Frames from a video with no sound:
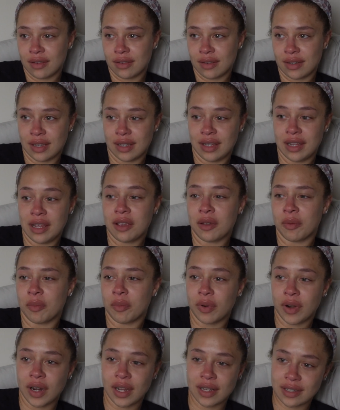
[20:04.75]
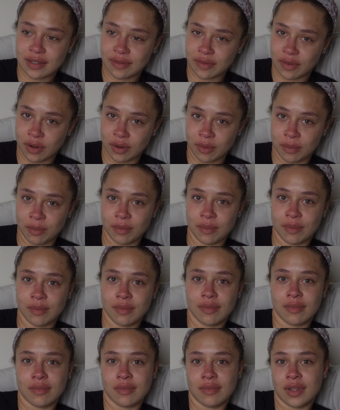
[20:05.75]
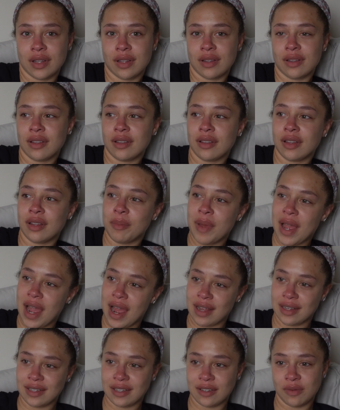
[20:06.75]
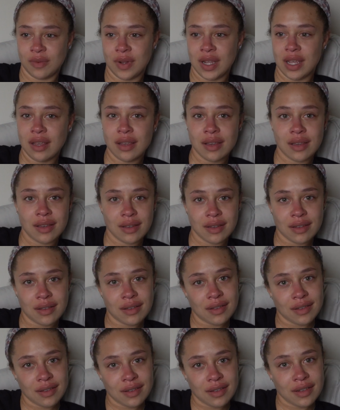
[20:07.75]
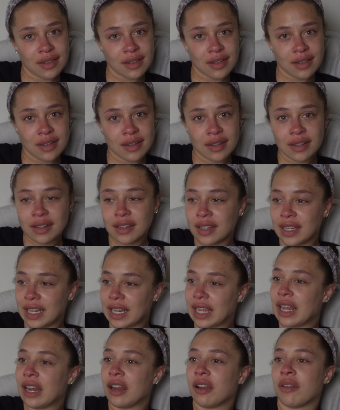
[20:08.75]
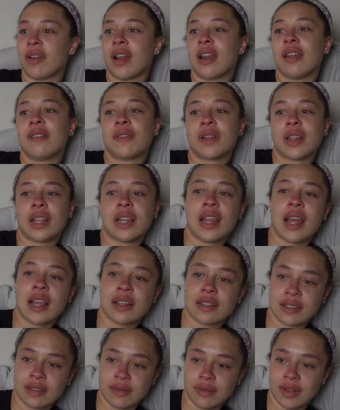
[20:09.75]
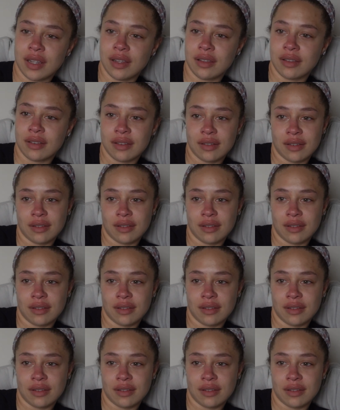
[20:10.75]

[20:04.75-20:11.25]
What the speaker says: to decompress from the past week. and getting ready for the next week.